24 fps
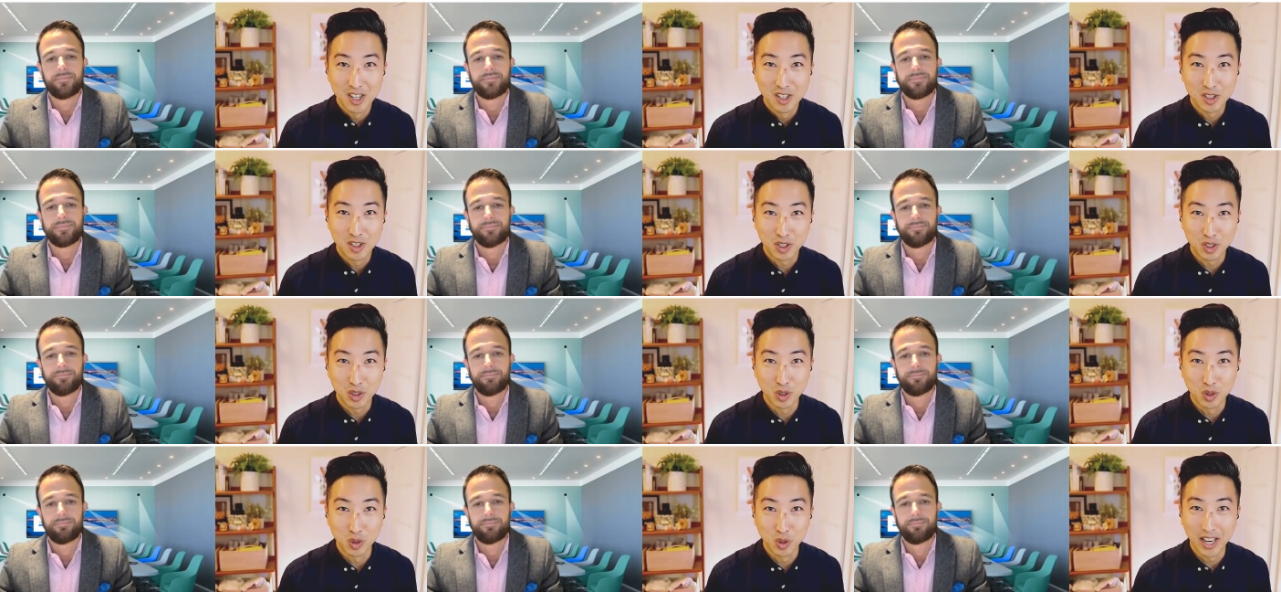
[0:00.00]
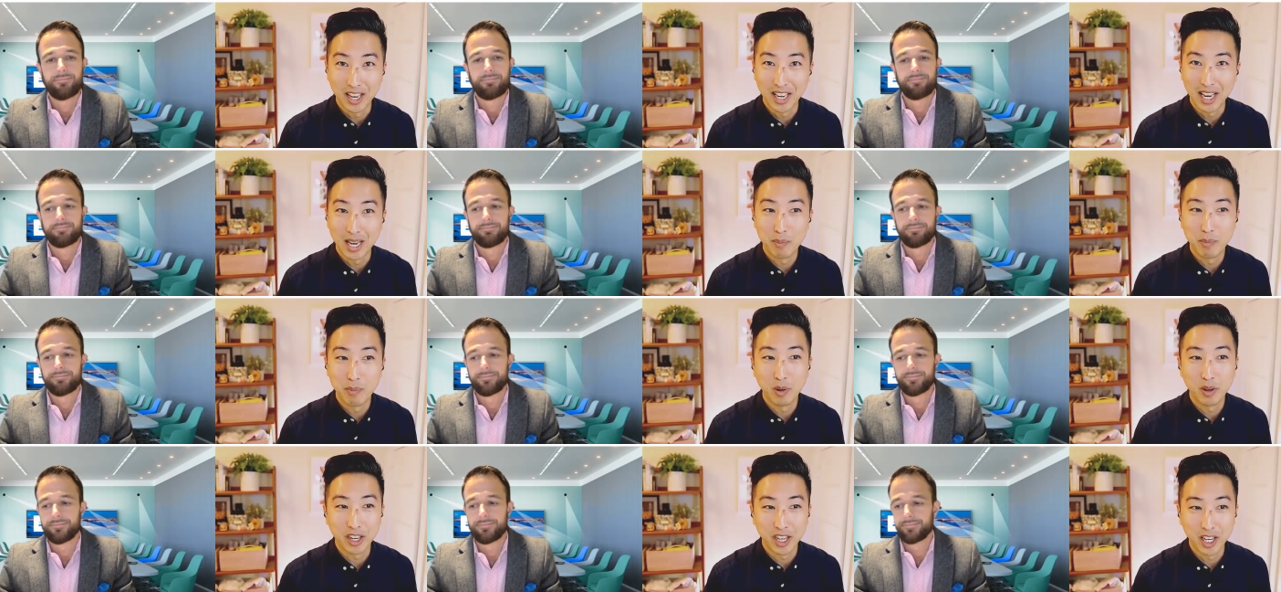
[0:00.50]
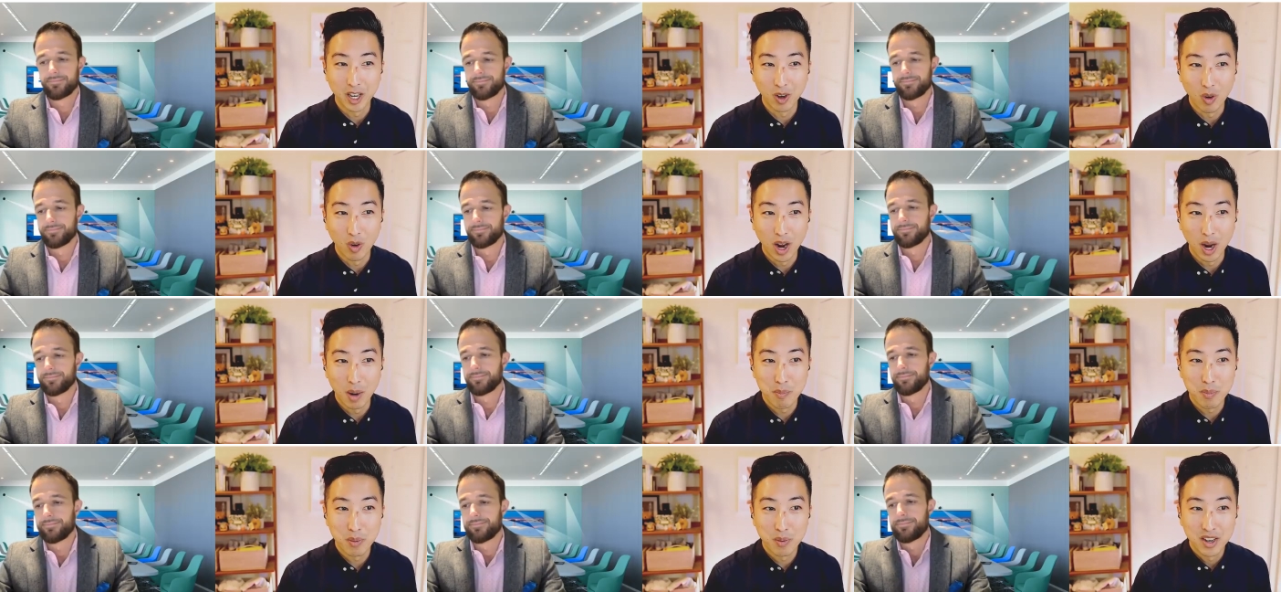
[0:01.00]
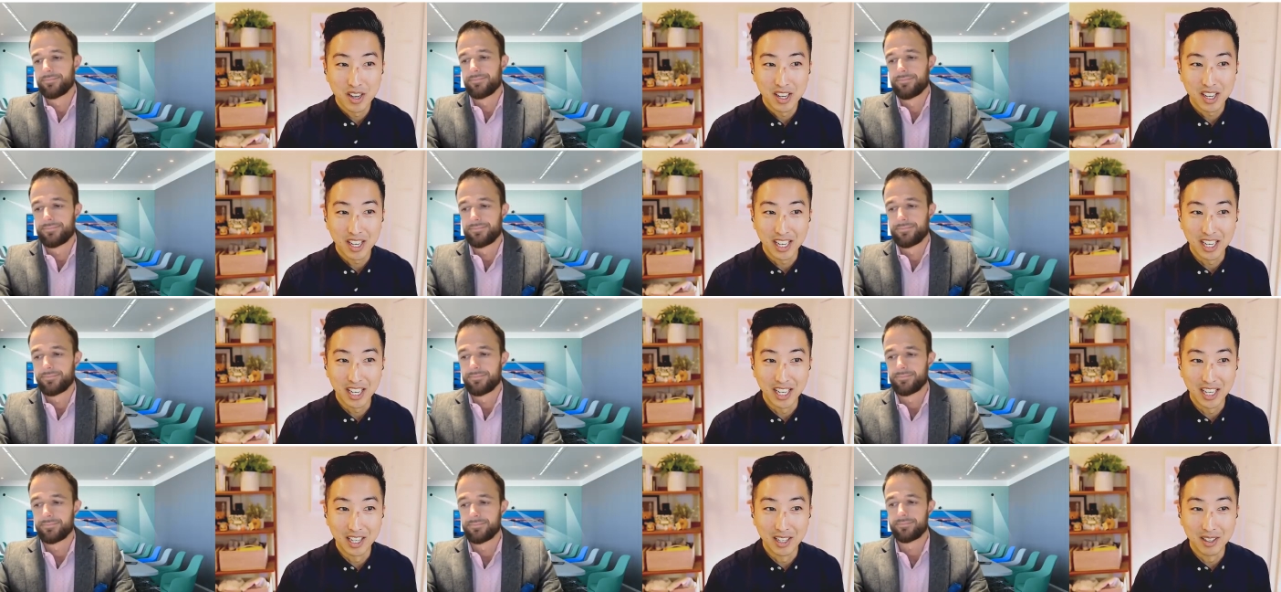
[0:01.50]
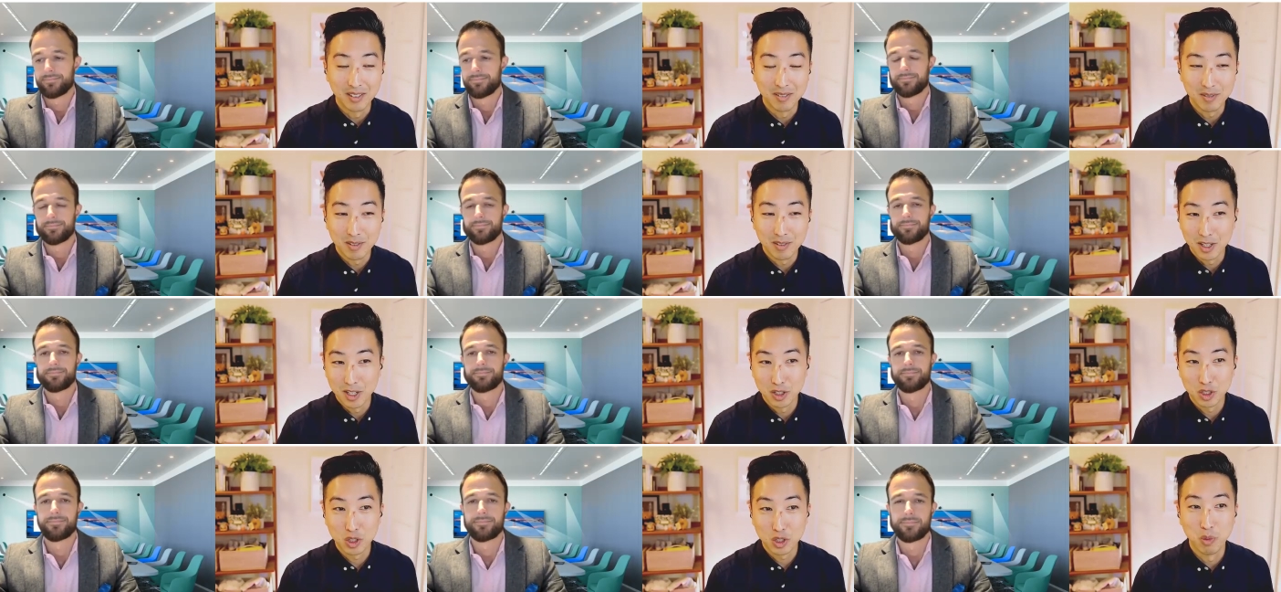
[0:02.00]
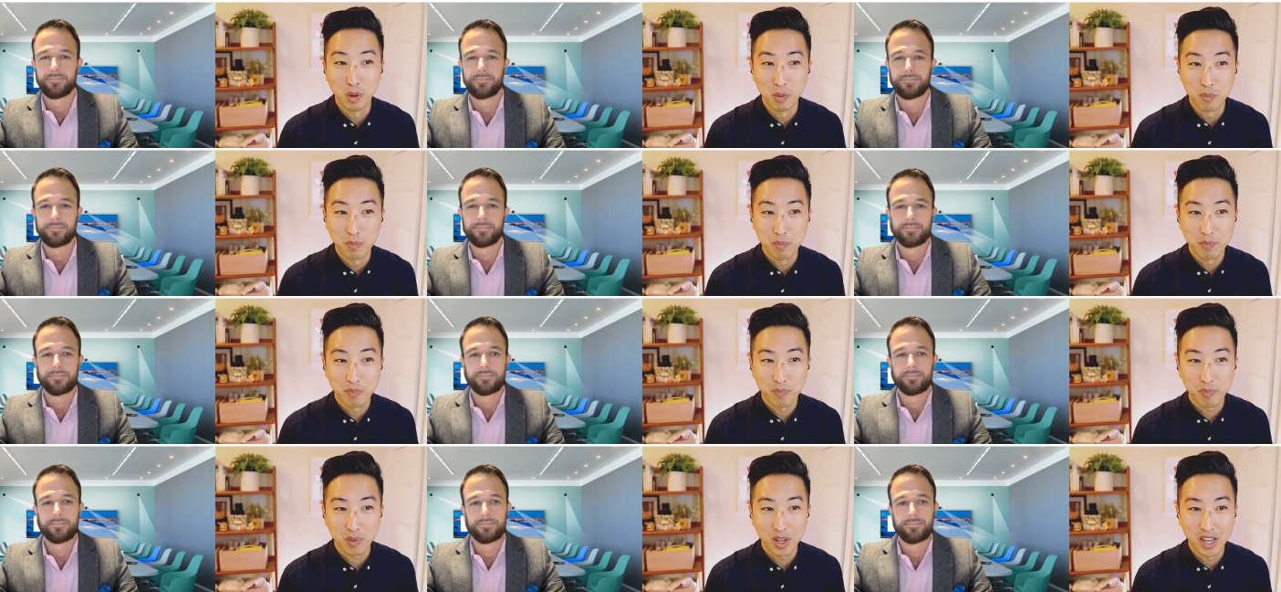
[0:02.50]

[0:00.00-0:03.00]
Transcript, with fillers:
Speaker 1: to enable interop in a Zoom room.